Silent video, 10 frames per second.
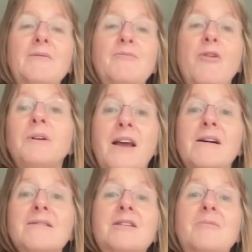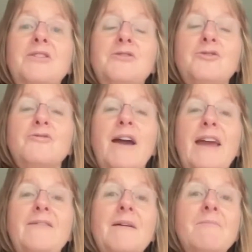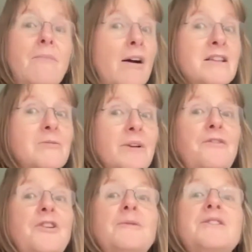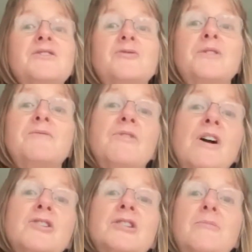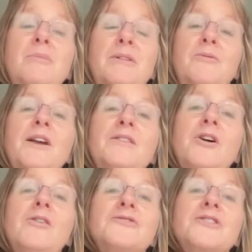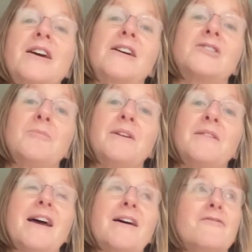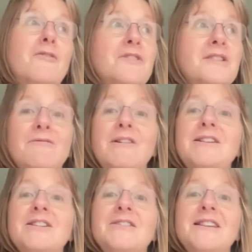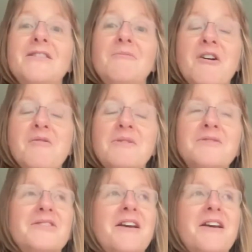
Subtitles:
There probably are some in Ukraine. There might have been a few installed in Russia, but we're not shipping there for obviously regions at the moment.